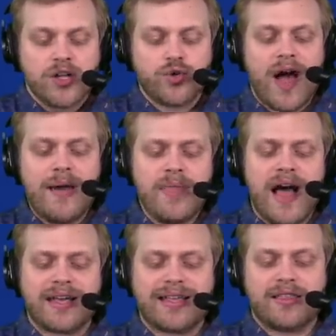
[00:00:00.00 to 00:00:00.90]
So I'm
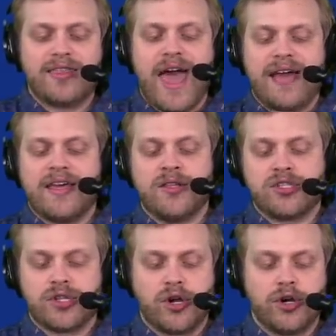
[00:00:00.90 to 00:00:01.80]
not that
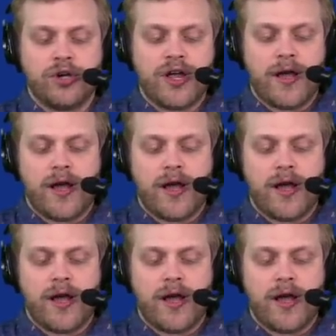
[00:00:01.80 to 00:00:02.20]
concerned.